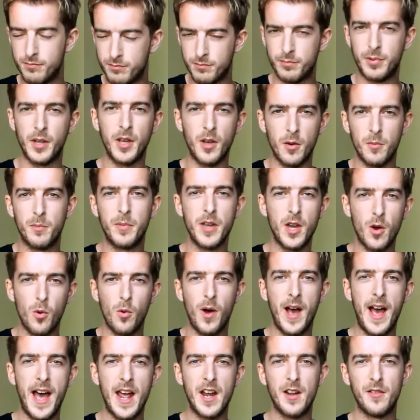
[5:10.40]
be
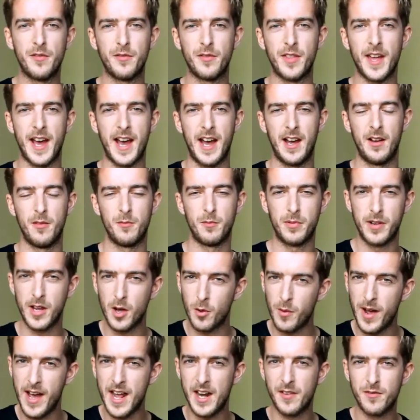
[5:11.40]
aware of that, be
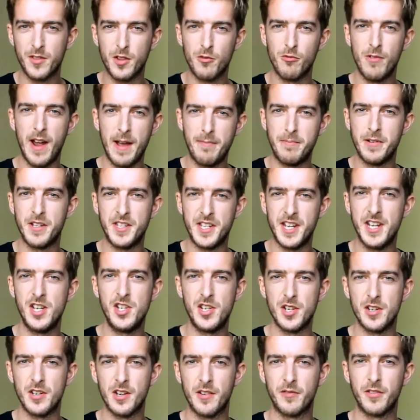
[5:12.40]
aware of the
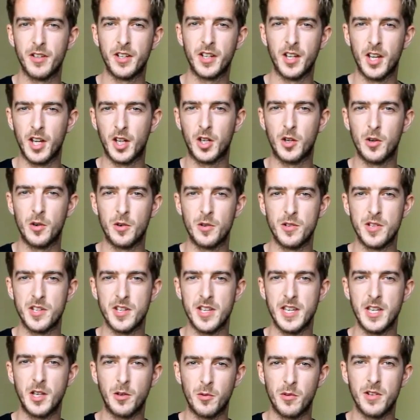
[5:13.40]
repetition of a chord
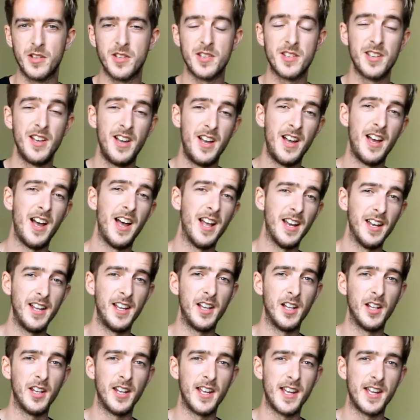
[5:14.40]
sequence a
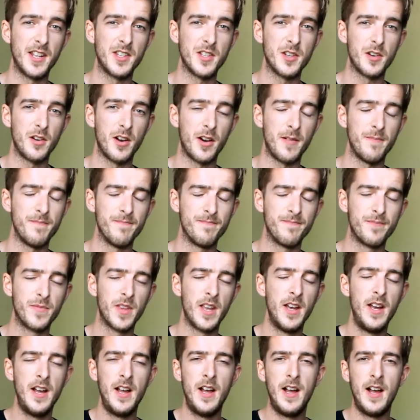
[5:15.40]
little later
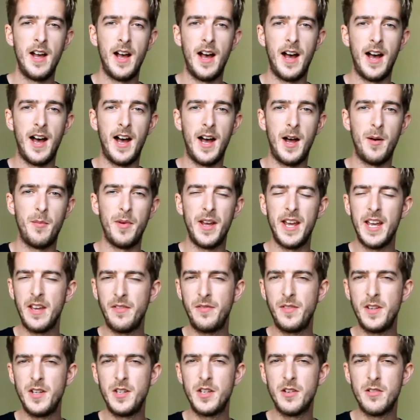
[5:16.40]
on.
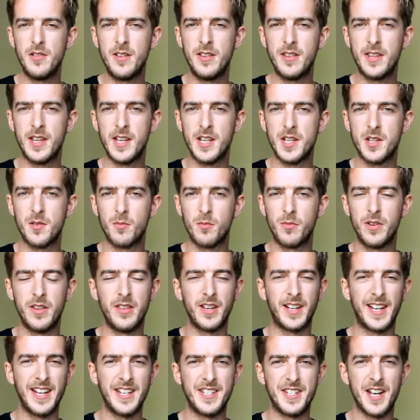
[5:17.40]
If you're doing this with
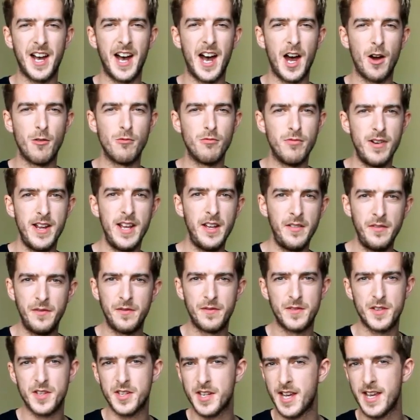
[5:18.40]
a guitar
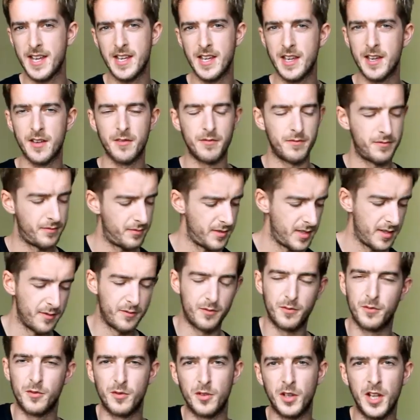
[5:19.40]
riff, say
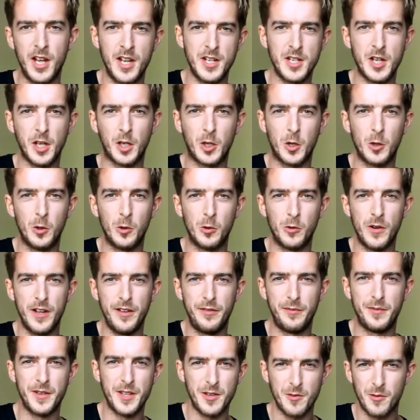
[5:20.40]
you've learnt your cool
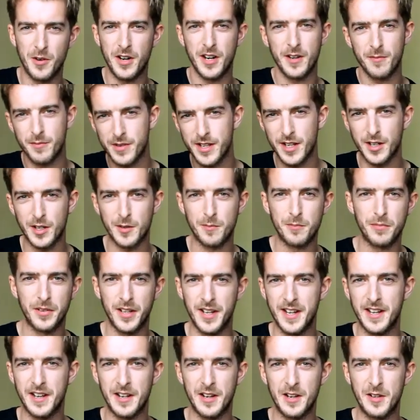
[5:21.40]
riff, but you want to be able to
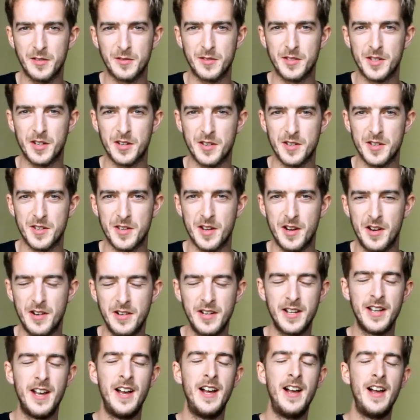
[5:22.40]
play it along to the song,